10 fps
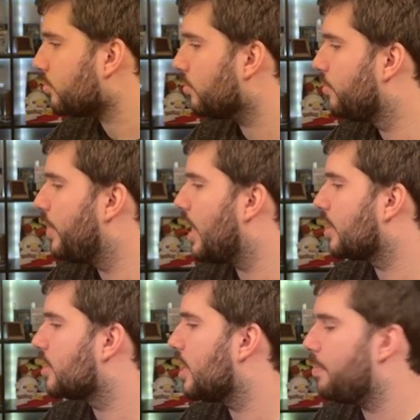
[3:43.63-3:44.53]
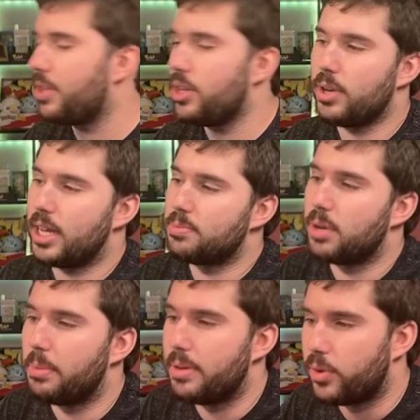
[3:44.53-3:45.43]
Next up, you guys
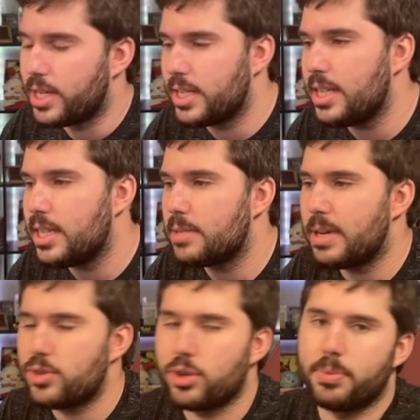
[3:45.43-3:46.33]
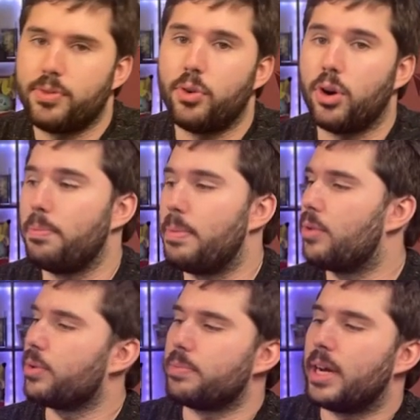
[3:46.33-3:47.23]
probably have already seen this metric before,
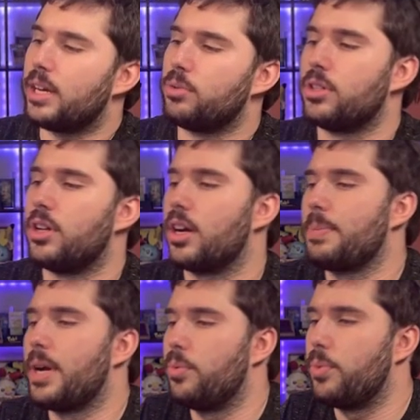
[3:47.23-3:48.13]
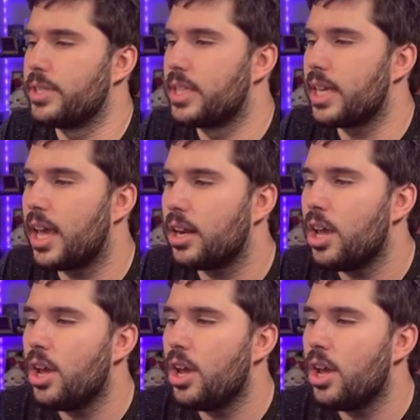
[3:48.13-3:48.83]
but we might as well talk about it once again.